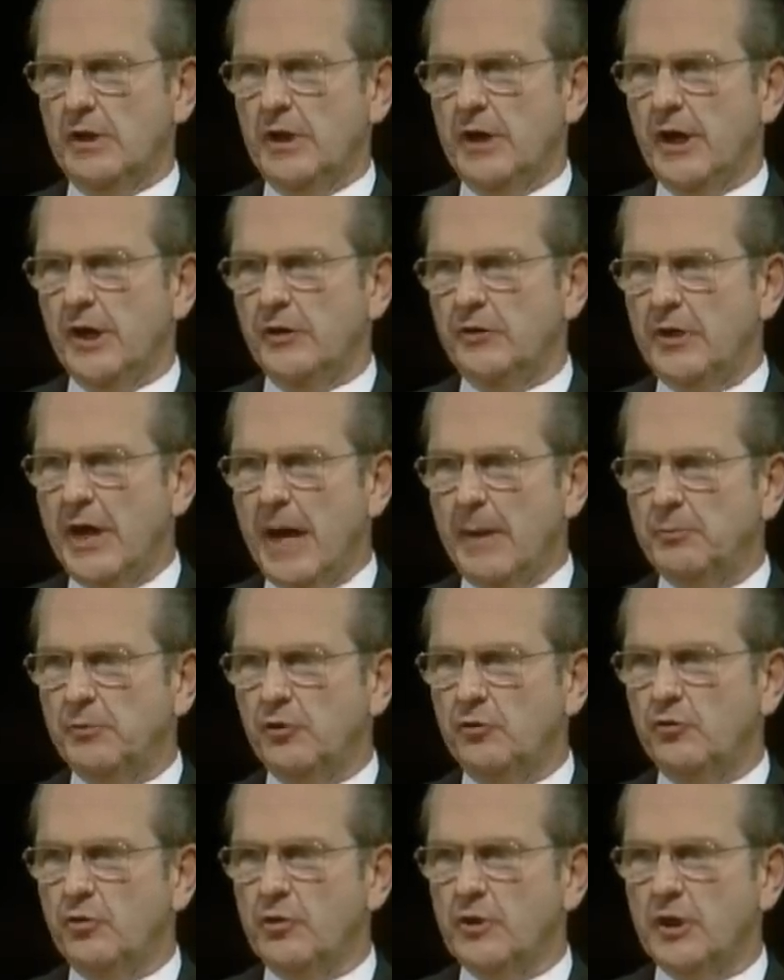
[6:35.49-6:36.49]

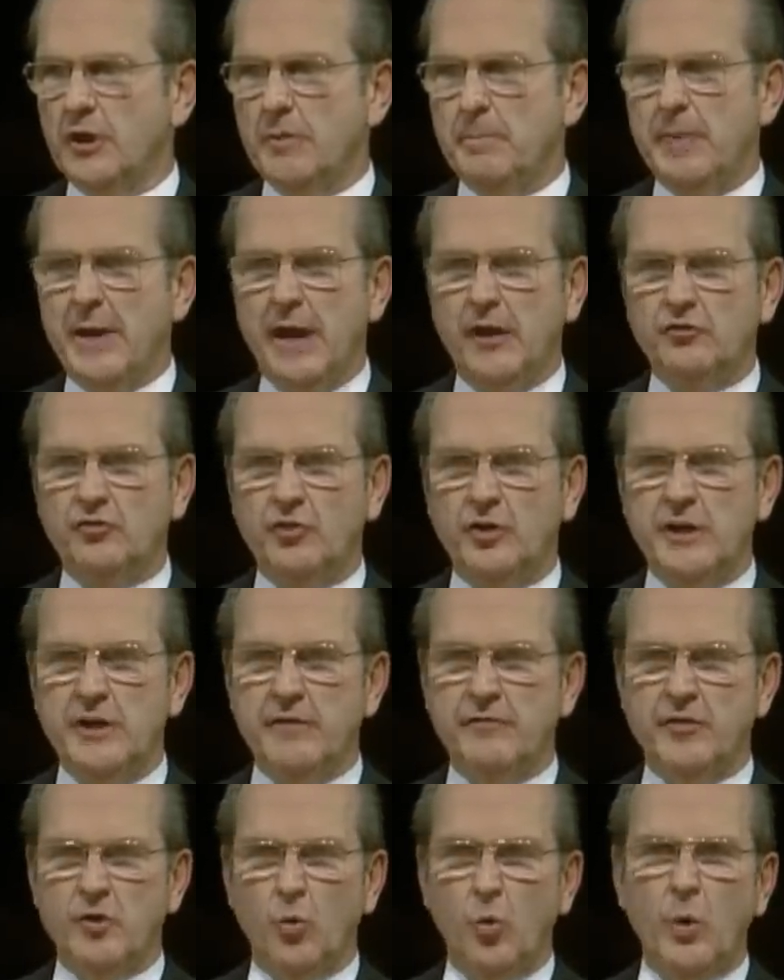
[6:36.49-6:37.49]
adapted to the capacity
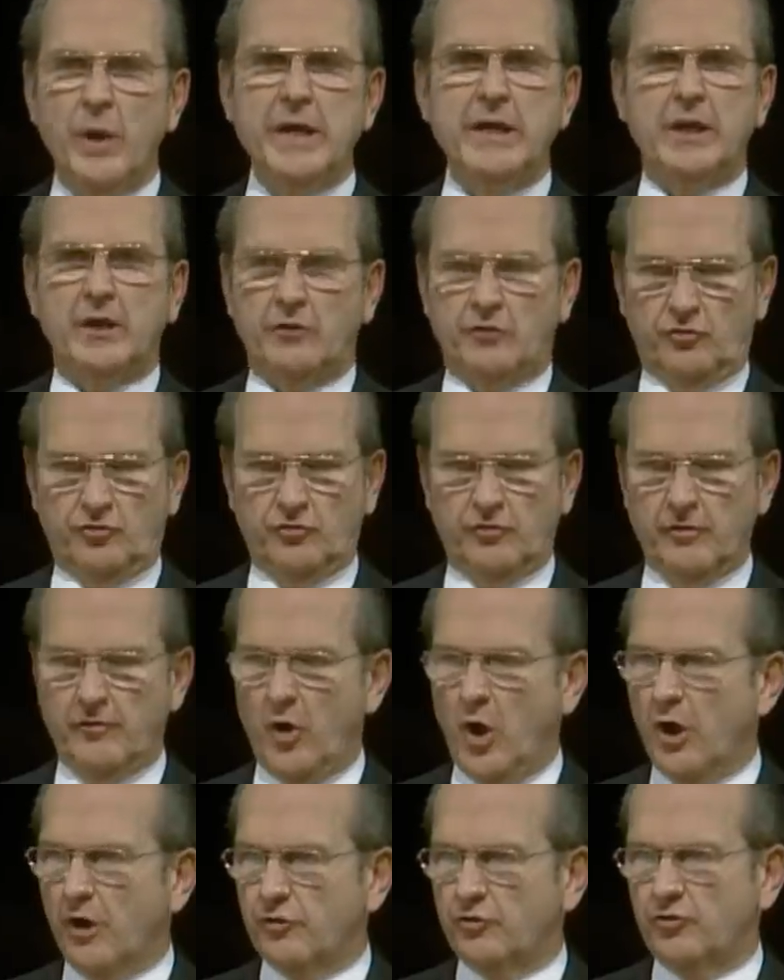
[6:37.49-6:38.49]
of the weakest of
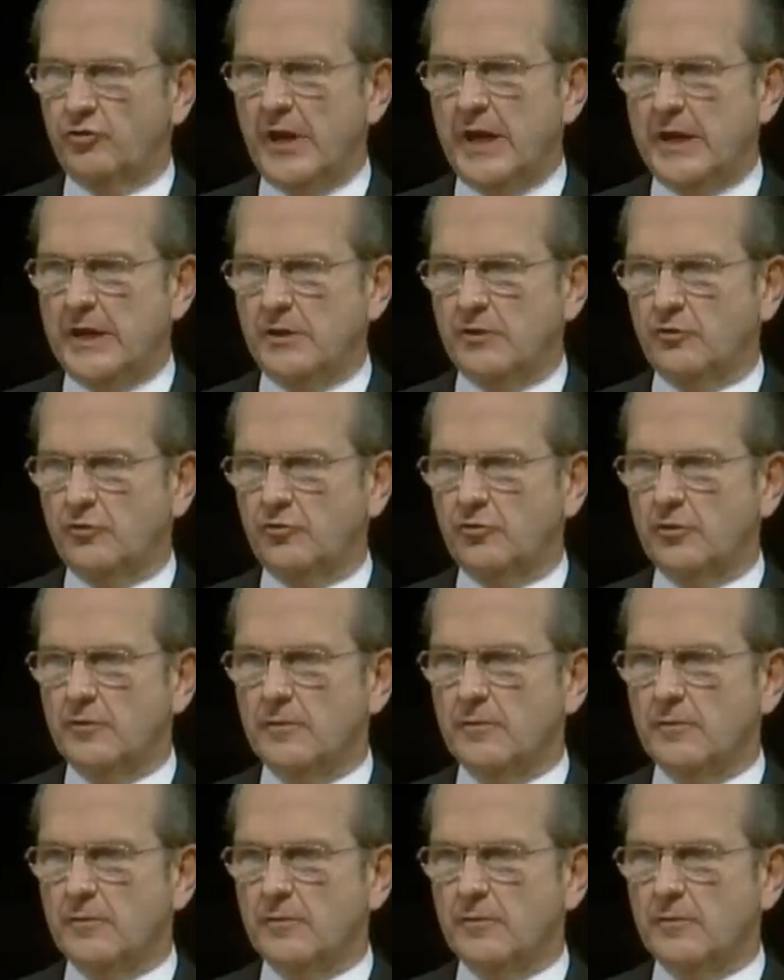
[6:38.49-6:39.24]
all saints